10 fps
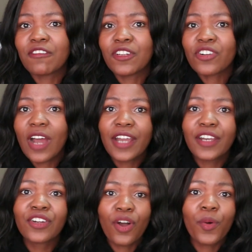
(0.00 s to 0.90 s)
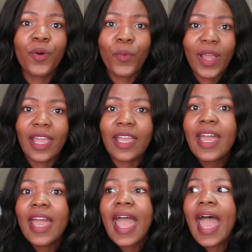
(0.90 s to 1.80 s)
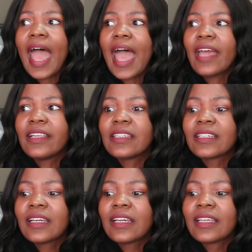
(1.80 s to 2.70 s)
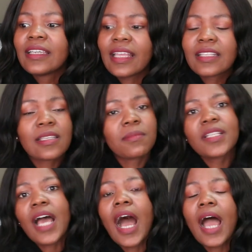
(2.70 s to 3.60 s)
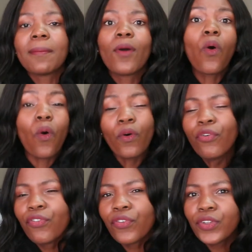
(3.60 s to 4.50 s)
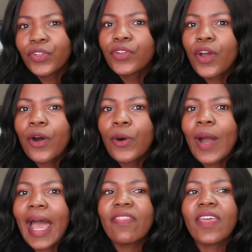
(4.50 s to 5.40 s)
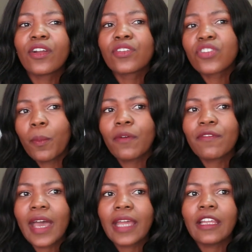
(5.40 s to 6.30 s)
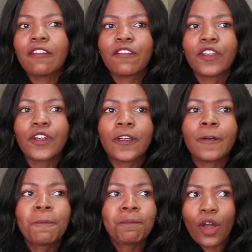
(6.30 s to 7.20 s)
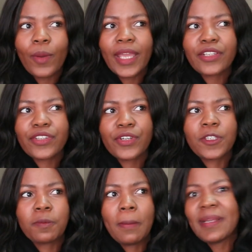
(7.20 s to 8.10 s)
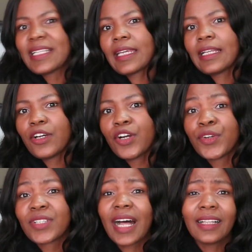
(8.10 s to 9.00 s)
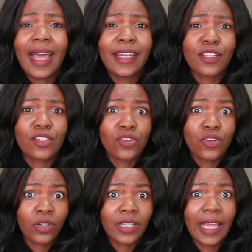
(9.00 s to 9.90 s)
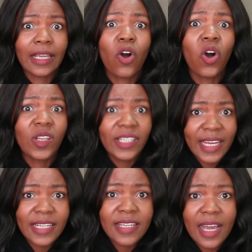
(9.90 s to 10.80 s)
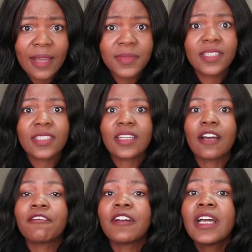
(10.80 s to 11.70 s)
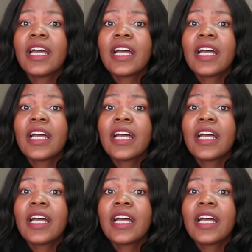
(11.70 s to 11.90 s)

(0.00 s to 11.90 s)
if you're trying to go away and get some time off, you know. And then on top of that, if you're going to a particular hotel and it's not like holiday times and stuff,